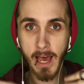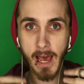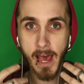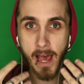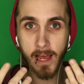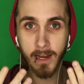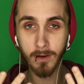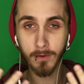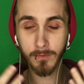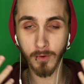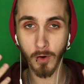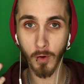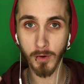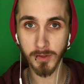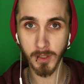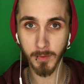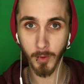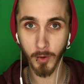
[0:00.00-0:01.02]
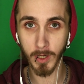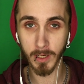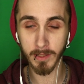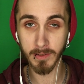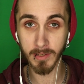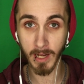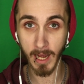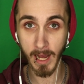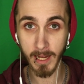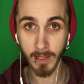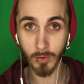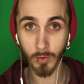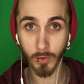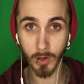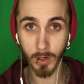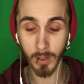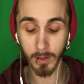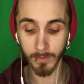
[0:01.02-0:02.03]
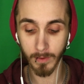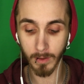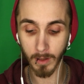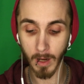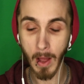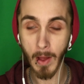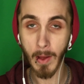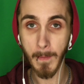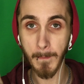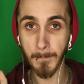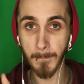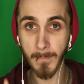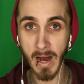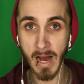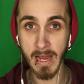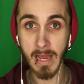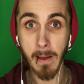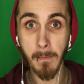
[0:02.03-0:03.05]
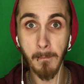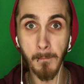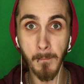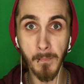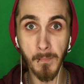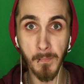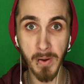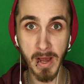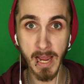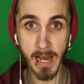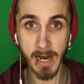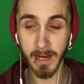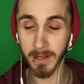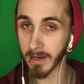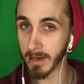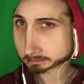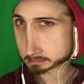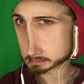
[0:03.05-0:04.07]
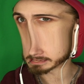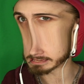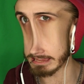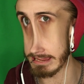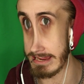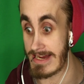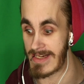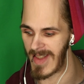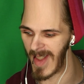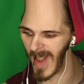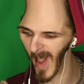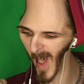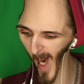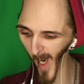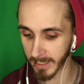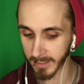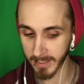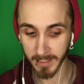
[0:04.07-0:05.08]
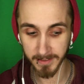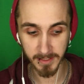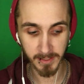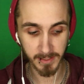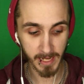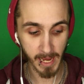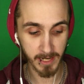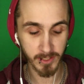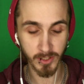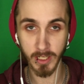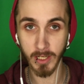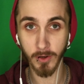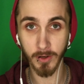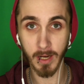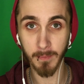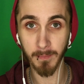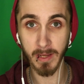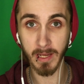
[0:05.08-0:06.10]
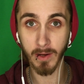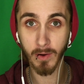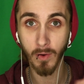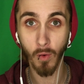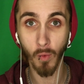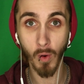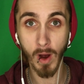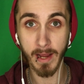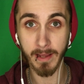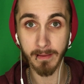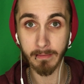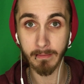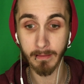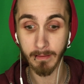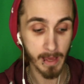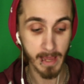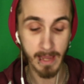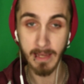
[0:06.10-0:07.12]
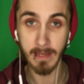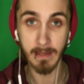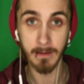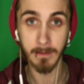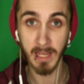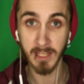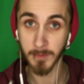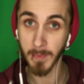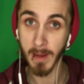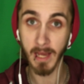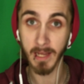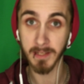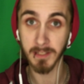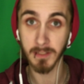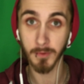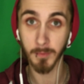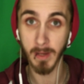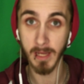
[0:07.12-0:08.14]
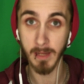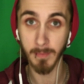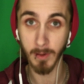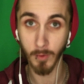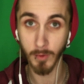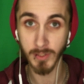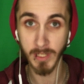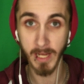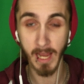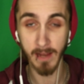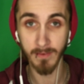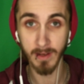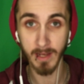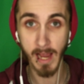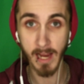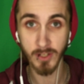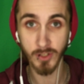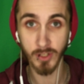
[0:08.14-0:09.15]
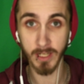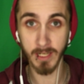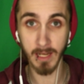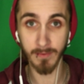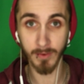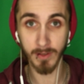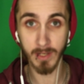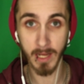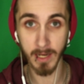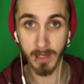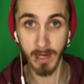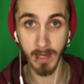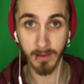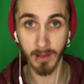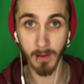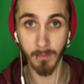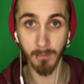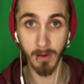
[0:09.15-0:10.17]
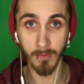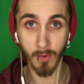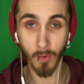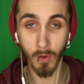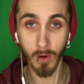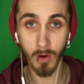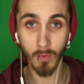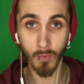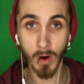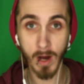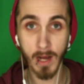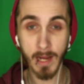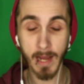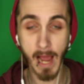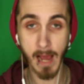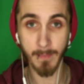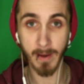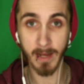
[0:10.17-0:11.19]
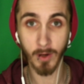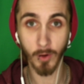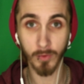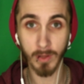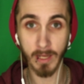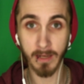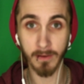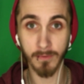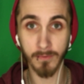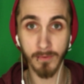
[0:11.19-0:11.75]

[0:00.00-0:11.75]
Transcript: and of course I'm gonna try to cover my beard. Yes indeed. And that is actually gonna be quite a experience for me because I have actually never done that before. Why am I not in